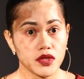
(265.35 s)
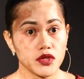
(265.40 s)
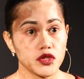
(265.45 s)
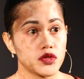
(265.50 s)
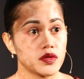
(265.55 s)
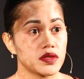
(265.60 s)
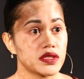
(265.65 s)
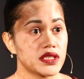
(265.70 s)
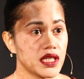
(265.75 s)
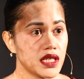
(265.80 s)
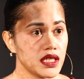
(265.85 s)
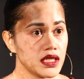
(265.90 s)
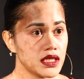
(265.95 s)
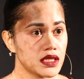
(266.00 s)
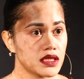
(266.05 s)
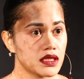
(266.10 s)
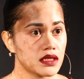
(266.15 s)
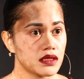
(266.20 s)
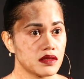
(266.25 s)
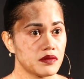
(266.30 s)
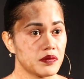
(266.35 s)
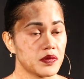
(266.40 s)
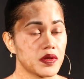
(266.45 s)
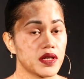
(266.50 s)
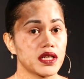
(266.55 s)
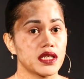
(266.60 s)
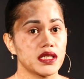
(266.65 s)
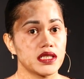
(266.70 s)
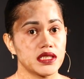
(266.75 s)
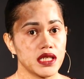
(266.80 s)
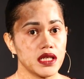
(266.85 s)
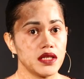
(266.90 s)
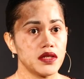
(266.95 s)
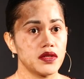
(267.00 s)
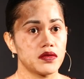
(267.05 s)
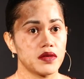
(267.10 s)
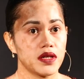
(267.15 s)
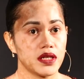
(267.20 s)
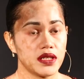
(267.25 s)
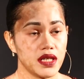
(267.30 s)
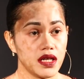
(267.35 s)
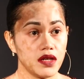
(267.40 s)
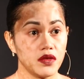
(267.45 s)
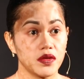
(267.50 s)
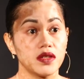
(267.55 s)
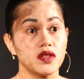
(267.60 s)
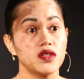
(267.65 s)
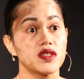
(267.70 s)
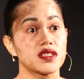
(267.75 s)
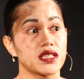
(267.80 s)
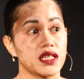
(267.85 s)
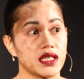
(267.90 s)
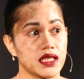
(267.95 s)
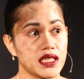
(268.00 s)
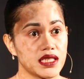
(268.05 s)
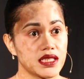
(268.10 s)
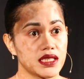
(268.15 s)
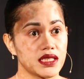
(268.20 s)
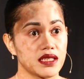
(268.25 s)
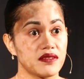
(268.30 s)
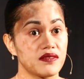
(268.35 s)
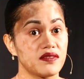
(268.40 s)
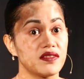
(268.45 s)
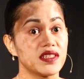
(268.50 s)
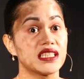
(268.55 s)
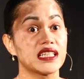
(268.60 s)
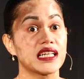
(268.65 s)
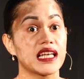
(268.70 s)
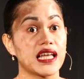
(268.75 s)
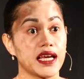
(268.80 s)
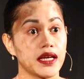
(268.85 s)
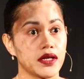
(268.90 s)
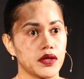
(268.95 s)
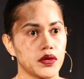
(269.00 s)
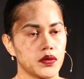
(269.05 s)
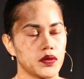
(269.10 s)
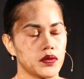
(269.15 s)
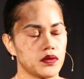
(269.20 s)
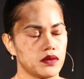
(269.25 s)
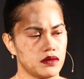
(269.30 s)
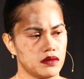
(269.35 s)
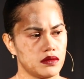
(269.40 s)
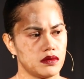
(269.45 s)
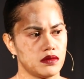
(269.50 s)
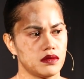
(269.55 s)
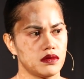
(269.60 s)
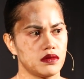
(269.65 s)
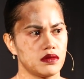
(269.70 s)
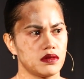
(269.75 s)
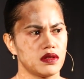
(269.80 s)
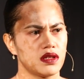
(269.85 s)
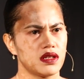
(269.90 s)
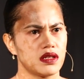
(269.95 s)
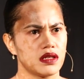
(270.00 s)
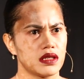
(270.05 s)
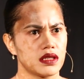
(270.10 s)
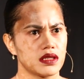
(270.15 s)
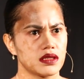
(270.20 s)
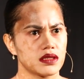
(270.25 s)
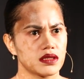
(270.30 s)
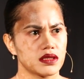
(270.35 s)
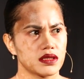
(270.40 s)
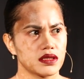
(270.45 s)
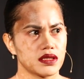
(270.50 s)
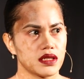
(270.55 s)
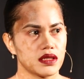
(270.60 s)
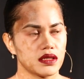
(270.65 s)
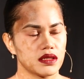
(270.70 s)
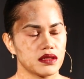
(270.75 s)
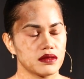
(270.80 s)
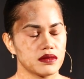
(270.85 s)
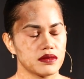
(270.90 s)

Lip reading: usual tests, but I can tell you right now, it looks like it's vitiligo." It's like,